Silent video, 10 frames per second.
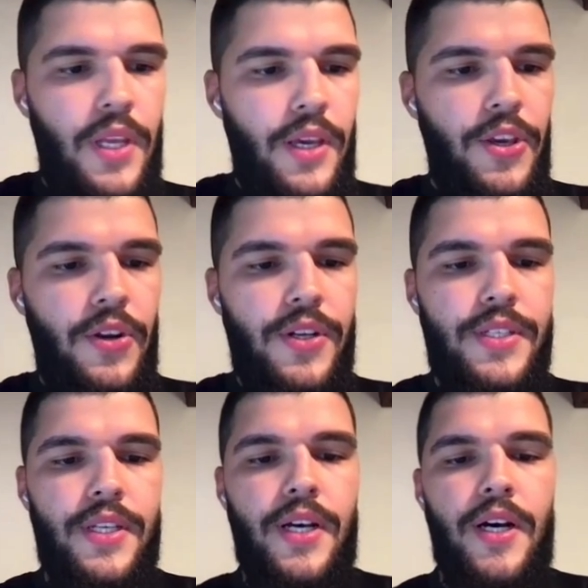Here
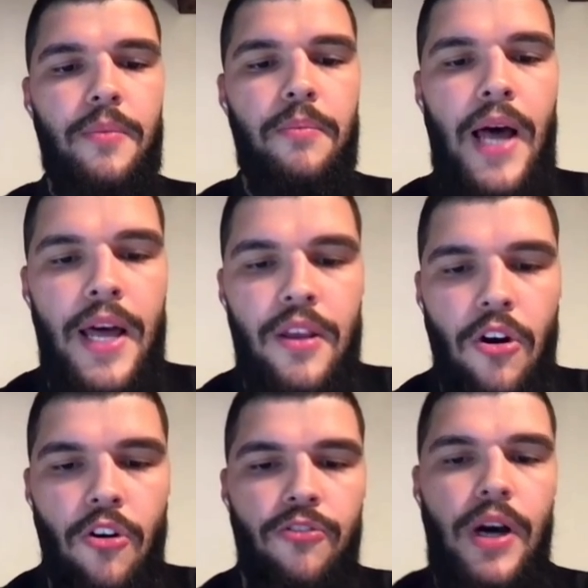is a plan
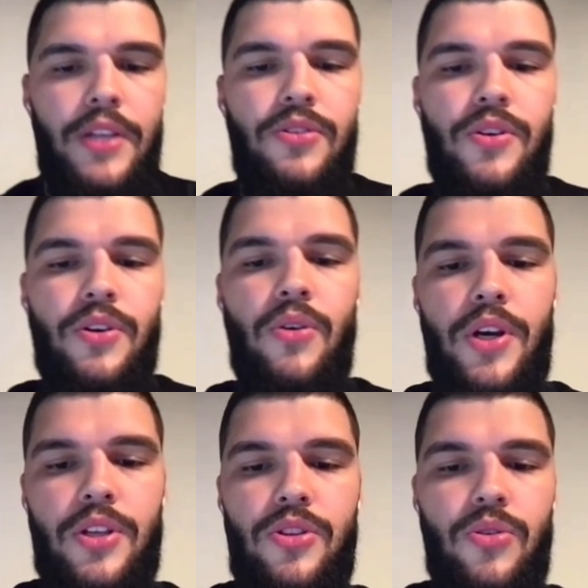of what you're
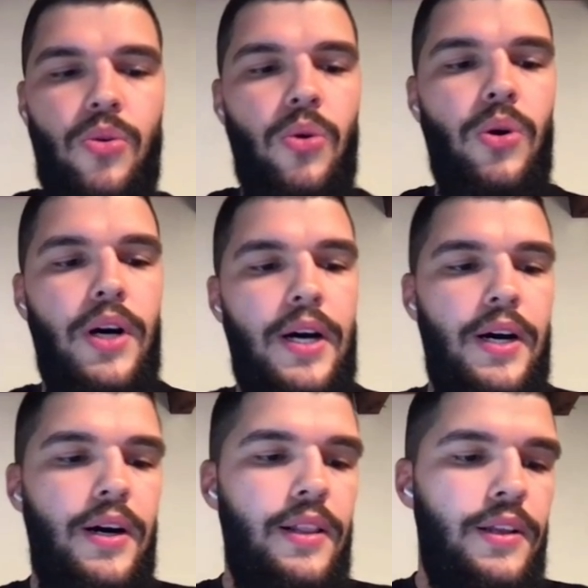going to
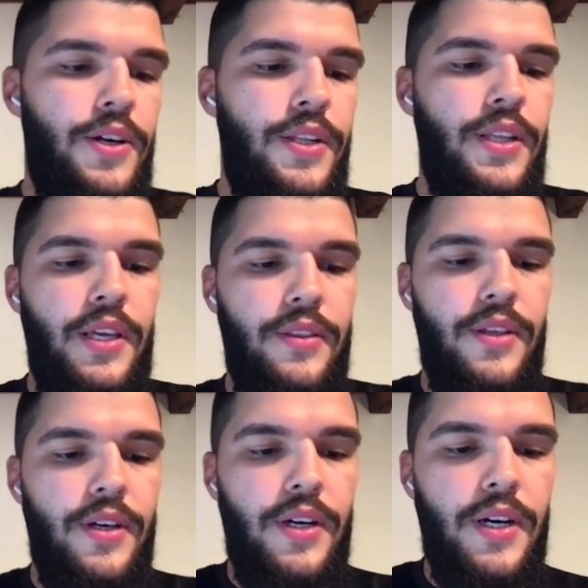learn in
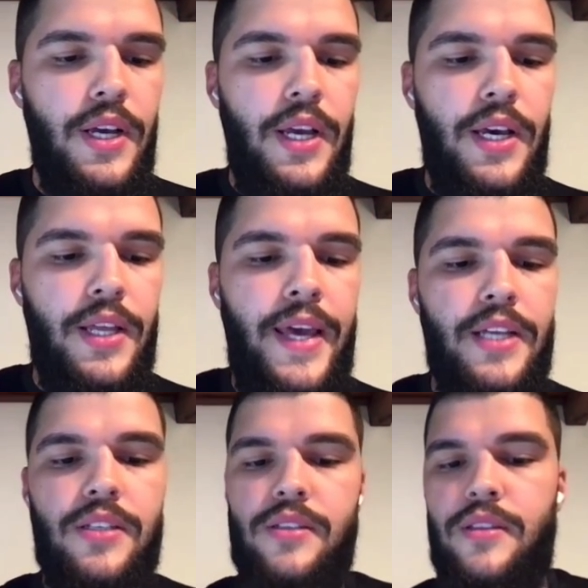the
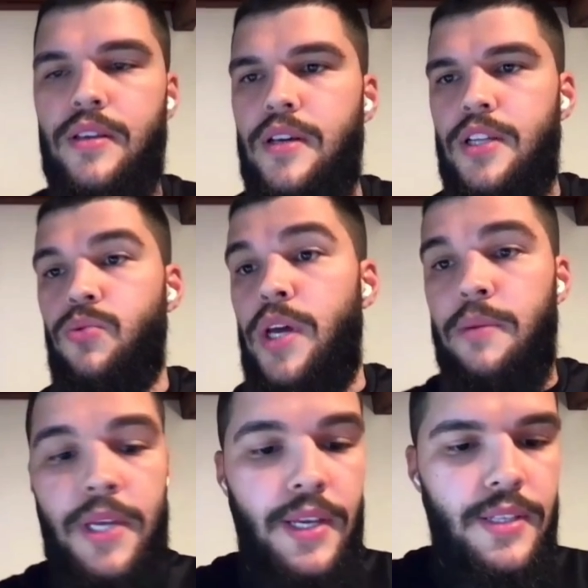next 20
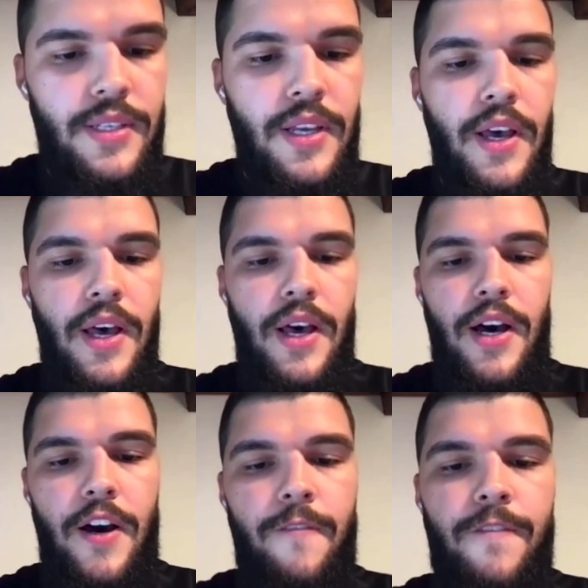minutes.
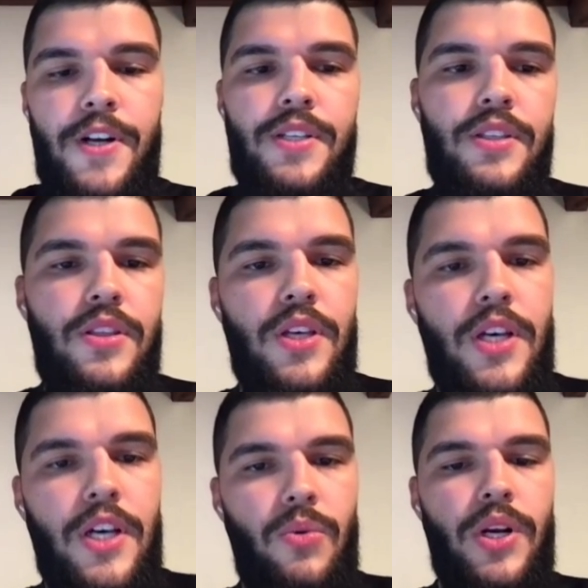First,
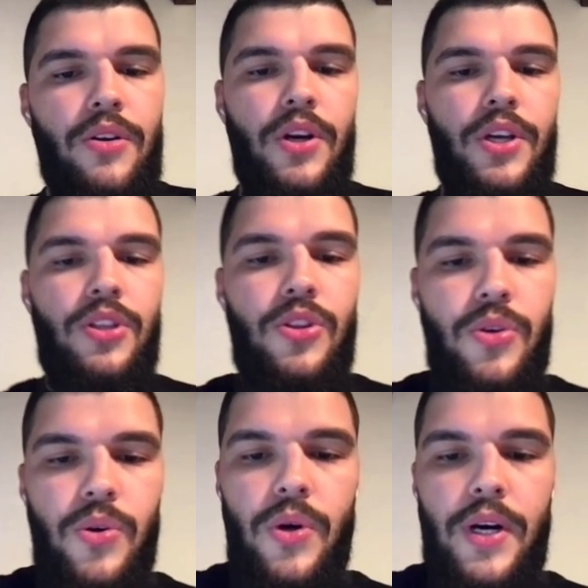we are going
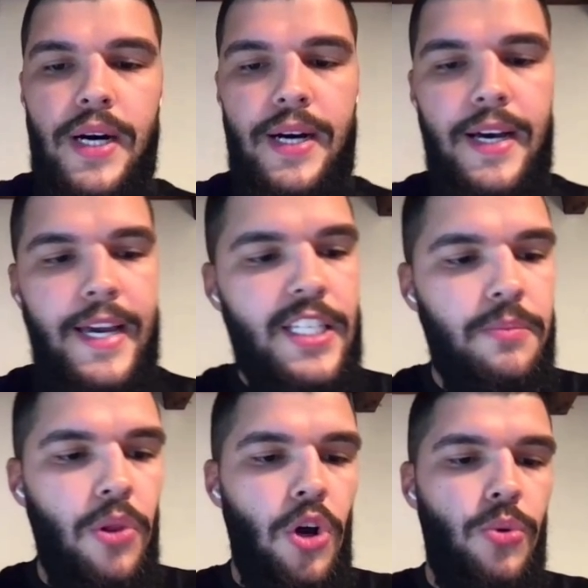to
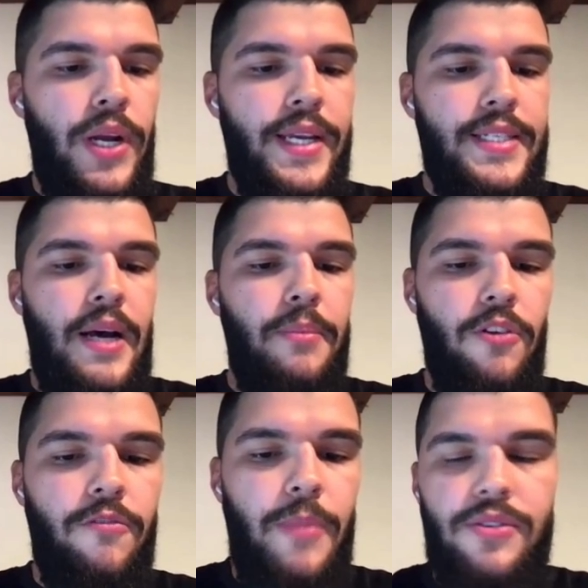explore one example
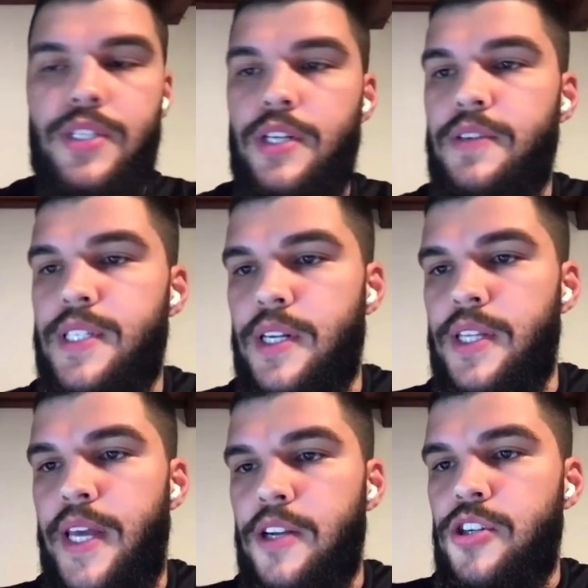of microservice
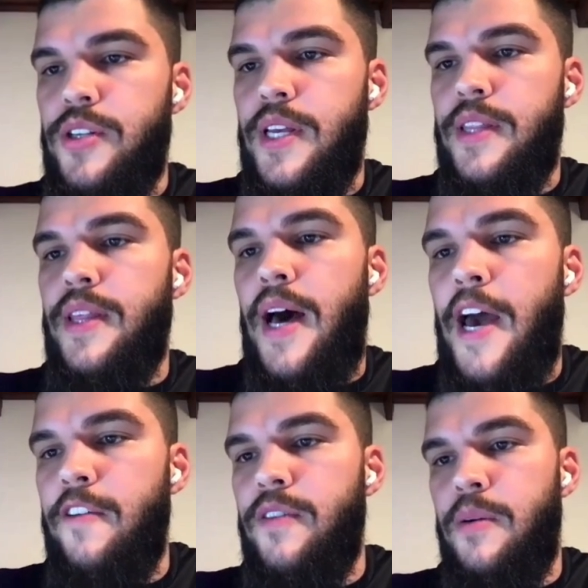architecture that
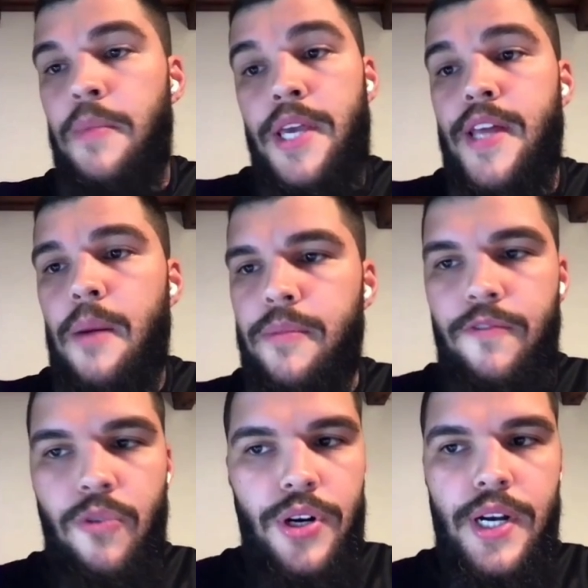I've made up
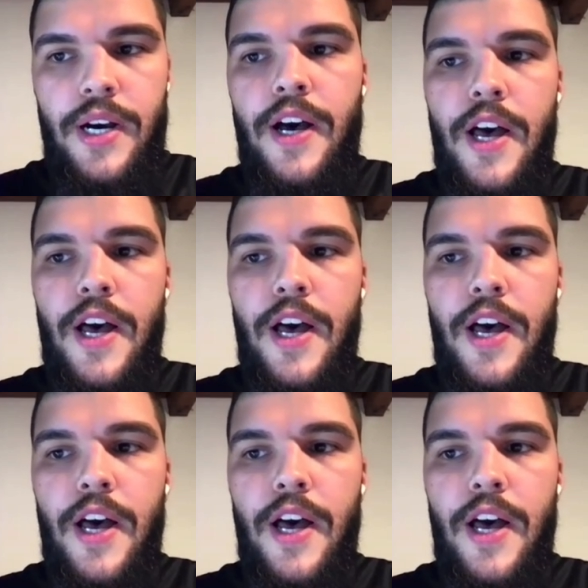for